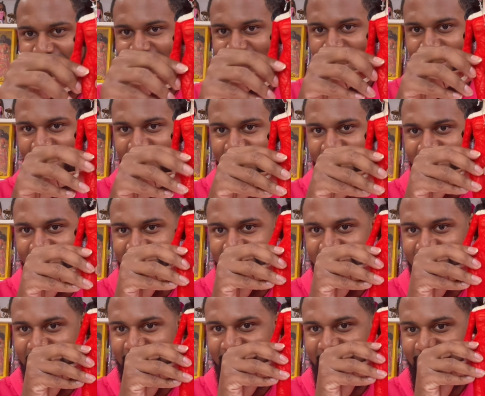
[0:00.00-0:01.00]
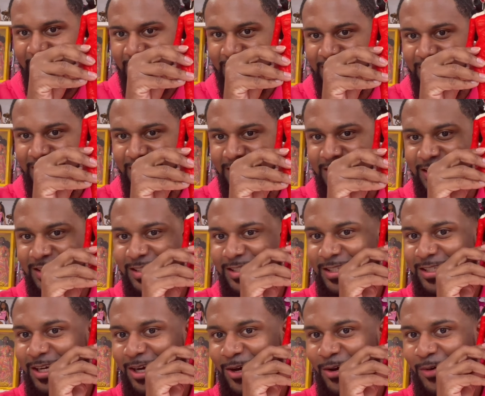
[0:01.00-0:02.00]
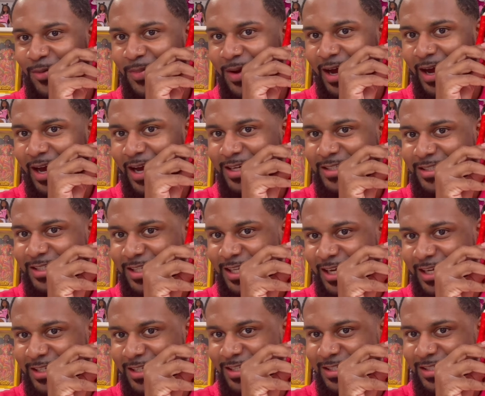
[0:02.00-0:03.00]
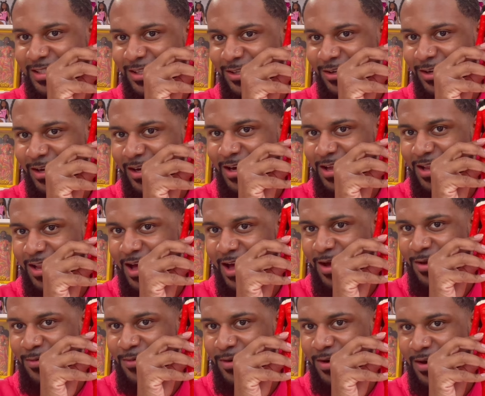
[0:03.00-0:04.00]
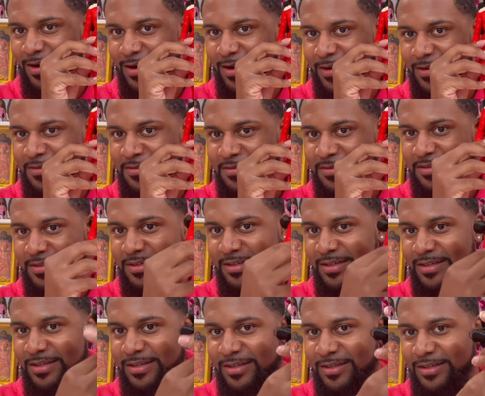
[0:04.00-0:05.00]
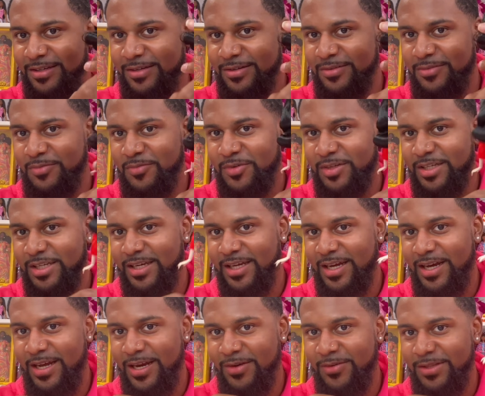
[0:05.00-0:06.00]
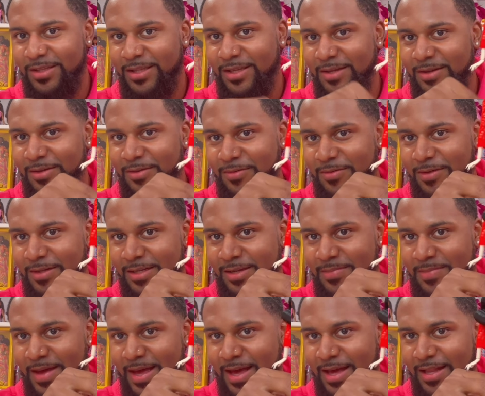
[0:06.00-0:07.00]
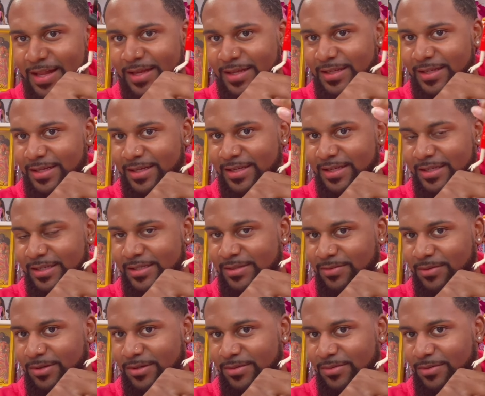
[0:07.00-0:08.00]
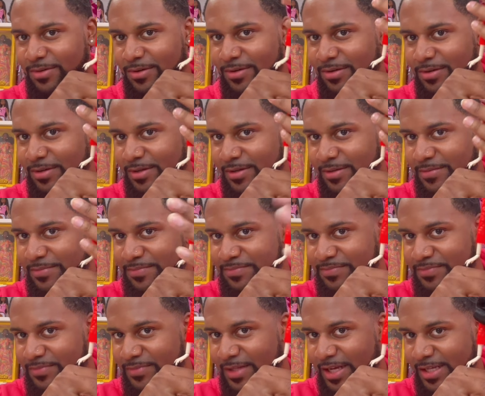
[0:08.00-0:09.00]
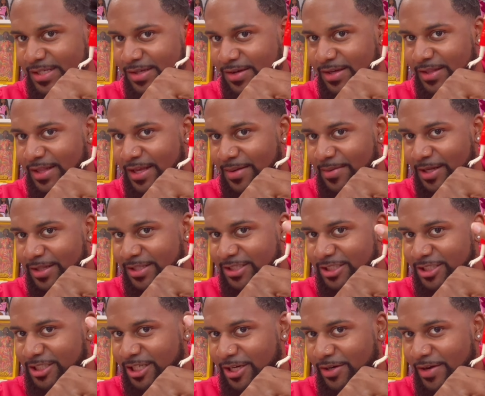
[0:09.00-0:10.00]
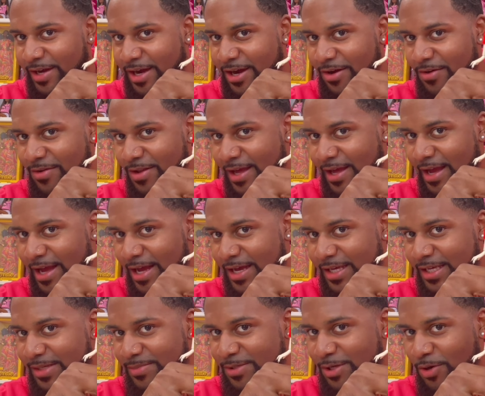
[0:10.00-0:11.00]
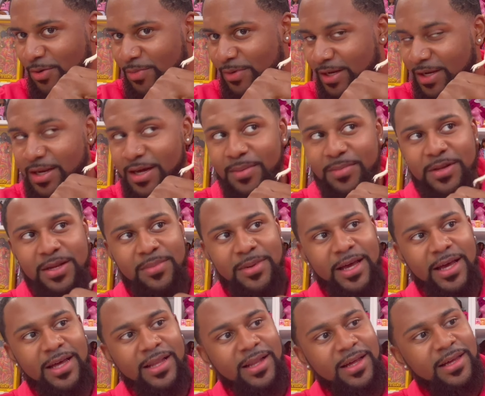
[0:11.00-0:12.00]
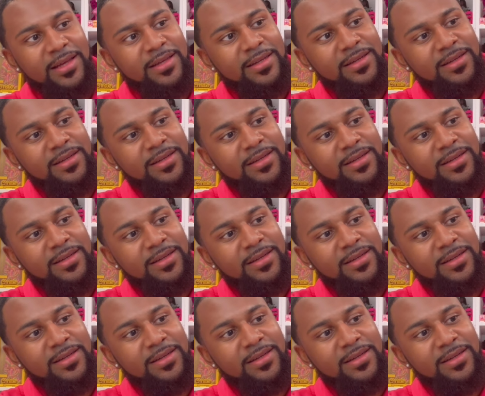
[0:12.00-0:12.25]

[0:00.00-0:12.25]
tight. Like this is dope. I actually like this look a lot on her with the cut with the with the back like this. First of all, that's the only thing about this gel here. I don't like how it keeps opening up in the back, like,